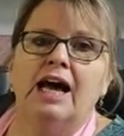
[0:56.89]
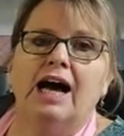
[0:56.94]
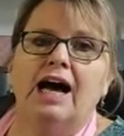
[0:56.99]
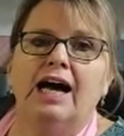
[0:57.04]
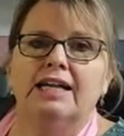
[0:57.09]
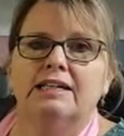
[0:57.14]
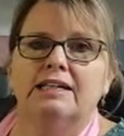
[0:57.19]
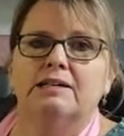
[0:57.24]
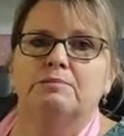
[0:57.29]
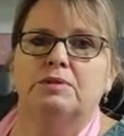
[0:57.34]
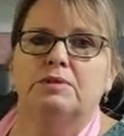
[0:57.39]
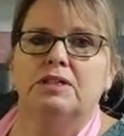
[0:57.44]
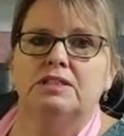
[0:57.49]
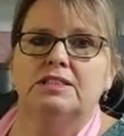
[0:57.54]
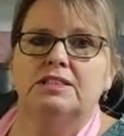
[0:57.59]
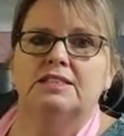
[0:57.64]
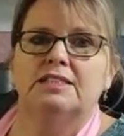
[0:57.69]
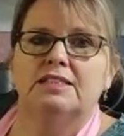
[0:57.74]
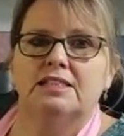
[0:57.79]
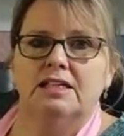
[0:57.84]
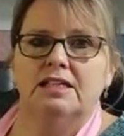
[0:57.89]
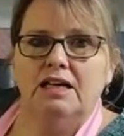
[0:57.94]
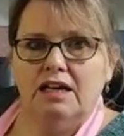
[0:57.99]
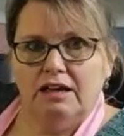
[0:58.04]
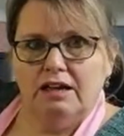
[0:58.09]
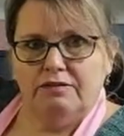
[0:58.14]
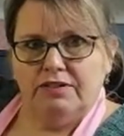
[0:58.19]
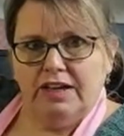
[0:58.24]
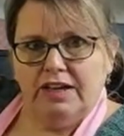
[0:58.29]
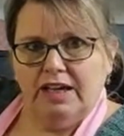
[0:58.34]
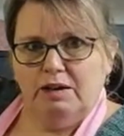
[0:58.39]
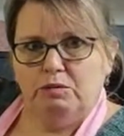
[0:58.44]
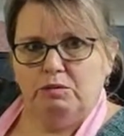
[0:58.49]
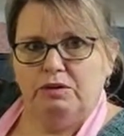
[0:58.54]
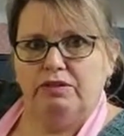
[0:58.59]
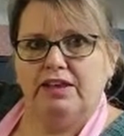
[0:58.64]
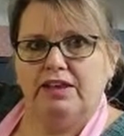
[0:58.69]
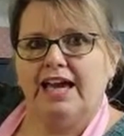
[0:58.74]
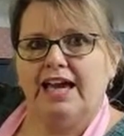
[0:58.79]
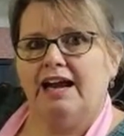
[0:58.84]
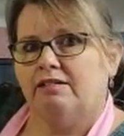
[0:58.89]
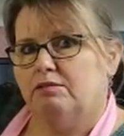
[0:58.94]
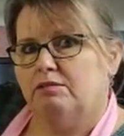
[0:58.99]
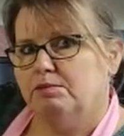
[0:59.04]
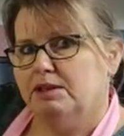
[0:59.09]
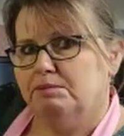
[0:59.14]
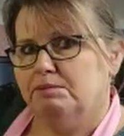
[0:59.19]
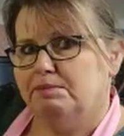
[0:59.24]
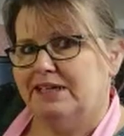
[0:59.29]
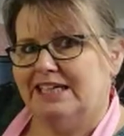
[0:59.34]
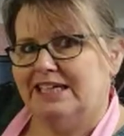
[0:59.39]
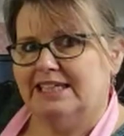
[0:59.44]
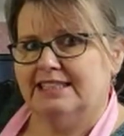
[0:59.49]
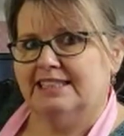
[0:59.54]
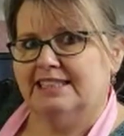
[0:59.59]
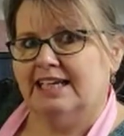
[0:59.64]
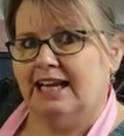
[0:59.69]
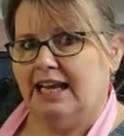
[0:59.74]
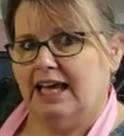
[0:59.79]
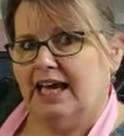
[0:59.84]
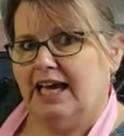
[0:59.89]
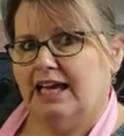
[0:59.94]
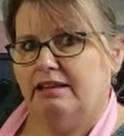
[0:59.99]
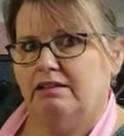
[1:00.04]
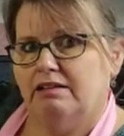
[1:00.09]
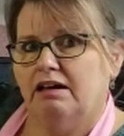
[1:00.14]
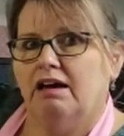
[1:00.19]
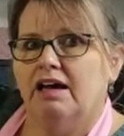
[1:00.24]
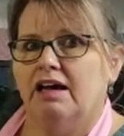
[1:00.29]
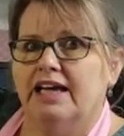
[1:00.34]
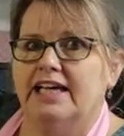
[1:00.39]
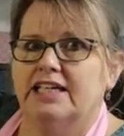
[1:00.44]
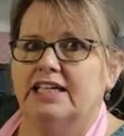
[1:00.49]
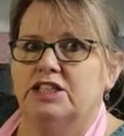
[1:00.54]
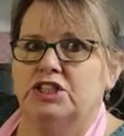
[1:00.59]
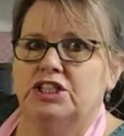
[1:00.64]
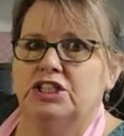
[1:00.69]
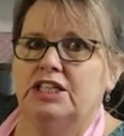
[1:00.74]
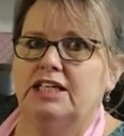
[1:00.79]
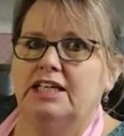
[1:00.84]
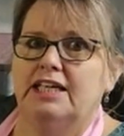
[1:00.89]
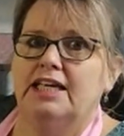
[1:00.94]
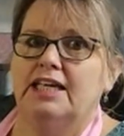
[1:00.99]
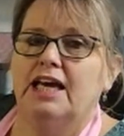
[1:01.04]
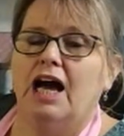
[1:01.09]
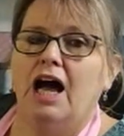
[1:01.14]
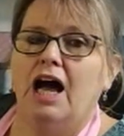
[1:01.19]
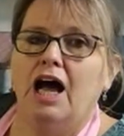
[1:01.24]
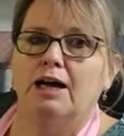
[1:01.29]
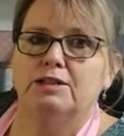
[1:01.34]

And I'm going to serve it with the caramel beurre salé that I actually